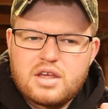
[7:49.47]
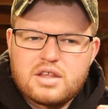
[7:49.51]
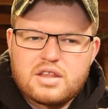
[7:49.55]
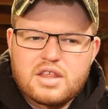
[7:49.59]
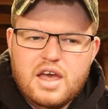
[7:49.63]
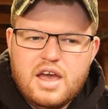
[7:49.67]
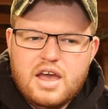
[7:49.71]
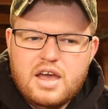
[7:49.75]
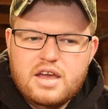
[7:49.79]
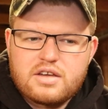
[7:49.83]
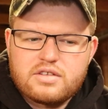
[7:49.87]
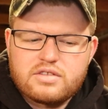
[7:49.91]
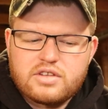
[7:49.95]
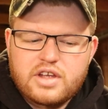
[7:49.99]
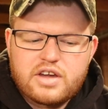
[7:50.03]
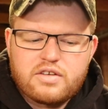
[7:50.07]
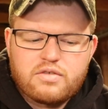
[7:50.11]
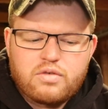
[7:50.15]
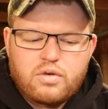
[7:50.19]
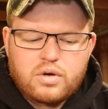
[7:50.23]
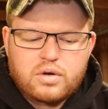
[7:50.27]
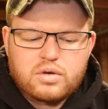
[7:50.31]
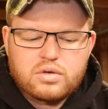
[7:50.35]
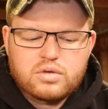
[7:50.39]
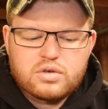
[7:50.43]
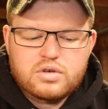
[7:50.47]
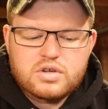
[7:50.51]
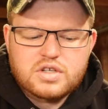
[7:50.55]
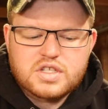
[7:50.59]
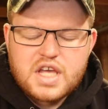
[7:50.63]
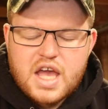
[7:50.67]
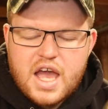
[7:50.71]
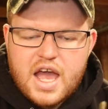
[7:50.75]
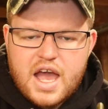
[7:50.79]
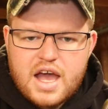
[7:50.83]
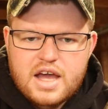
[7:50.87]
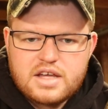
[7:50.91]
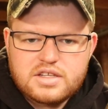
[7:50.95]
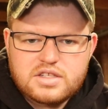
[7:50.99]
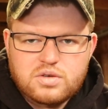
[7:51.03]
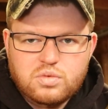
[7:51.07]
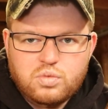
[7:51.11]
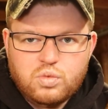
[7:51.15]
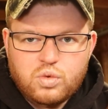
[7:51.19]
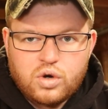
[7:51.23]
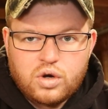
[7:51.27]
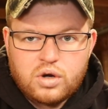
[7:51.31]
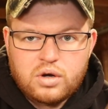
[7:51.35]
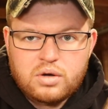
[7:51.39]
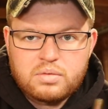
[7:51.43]
Lake Fork Lures has a
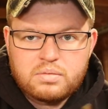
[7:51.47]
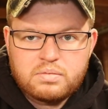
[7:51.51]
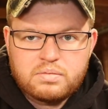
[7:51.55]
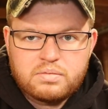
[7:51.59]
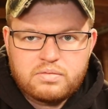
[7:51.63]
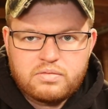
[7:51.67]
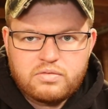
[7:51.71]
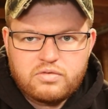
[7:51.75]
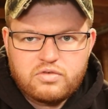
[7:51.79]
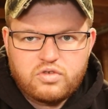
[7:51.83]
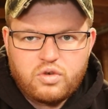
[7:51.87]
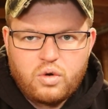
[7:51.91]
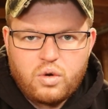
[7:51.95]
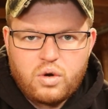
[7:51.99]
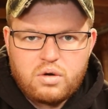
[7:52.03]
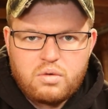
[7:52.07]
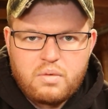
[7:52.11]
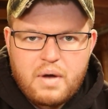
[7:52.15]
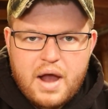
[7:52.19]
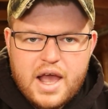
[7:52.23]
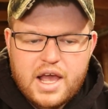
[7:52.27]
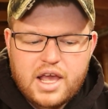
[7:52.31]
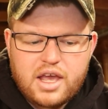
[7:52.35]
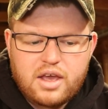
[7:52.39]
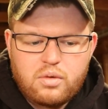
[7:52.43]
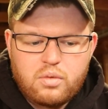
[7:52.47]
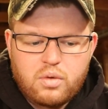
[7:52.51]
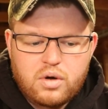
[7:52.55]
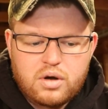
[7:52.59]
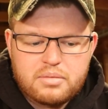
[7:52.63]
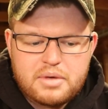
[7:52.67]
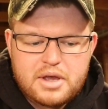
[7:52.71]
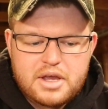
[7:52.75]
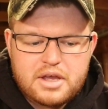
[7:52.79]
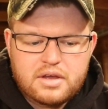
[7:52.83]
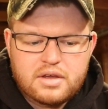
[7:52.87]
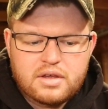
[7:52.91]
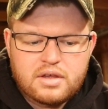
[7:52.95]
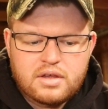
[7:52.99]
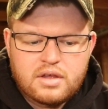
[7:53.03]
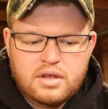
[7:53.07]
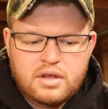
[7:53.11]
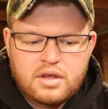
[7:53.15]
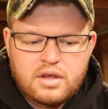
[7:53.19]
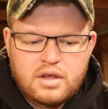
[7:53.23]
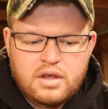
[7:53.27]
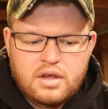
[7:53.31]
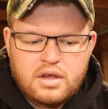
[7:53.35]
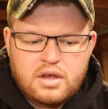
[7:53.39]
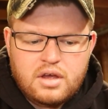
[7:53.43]
worm for whacking worming,
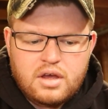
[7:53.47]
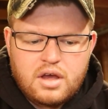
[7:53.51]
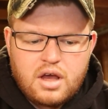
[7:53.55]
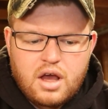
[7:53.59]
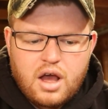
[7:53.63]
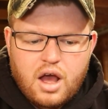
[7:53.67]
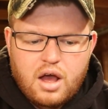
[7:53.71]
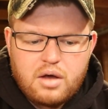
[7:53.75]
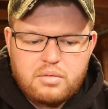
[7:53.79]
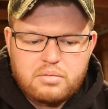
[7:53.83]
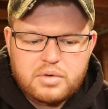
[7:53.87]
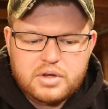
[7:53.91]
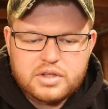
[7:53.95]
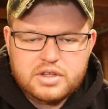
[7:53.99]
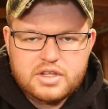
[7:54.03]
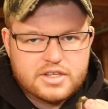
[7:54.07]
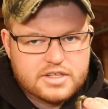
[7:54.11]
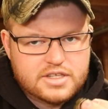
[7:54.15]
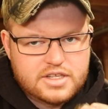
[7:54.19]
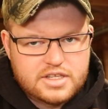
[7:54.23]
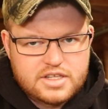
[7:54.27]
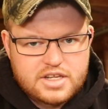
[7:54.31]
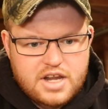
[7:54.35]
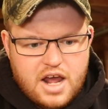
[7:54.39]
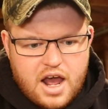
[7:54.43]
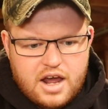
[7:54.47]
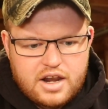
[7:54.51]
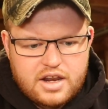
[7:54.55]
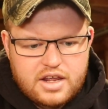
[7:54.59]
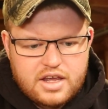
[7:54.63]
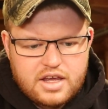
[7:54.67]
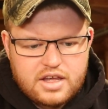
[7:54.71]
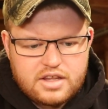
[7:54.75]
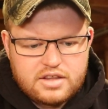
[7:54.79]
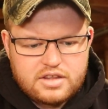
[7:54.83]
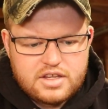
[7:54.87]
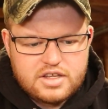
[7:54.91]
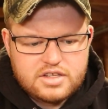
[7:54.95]
but this is not it.